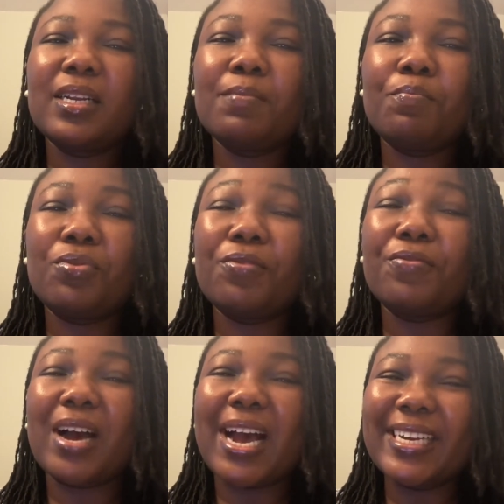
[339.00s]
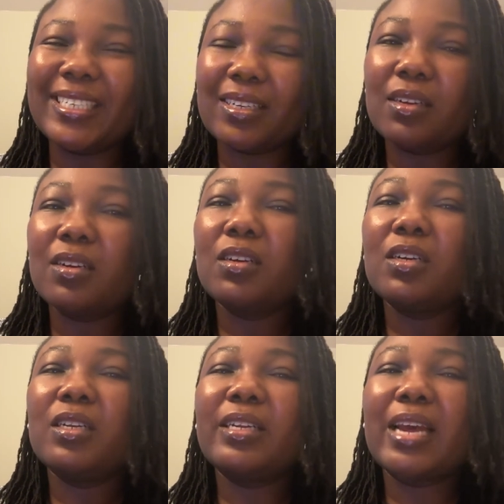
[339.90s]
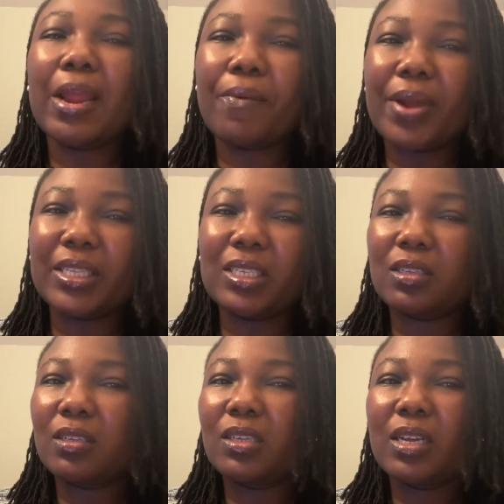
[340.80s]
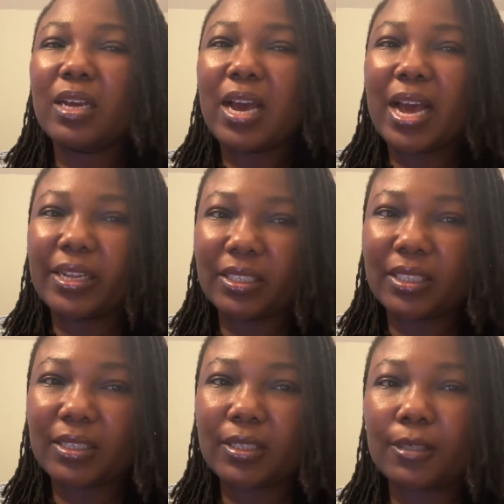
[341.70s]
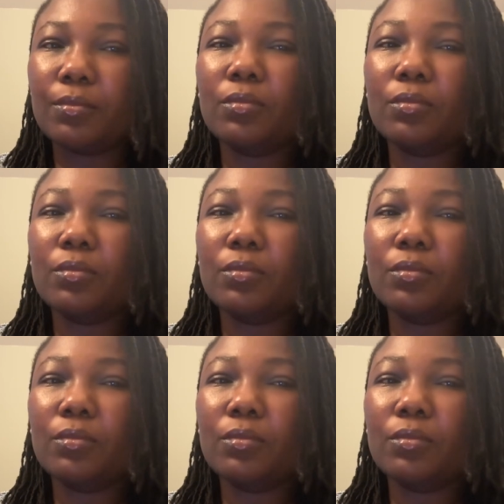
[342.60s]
provide direct answers.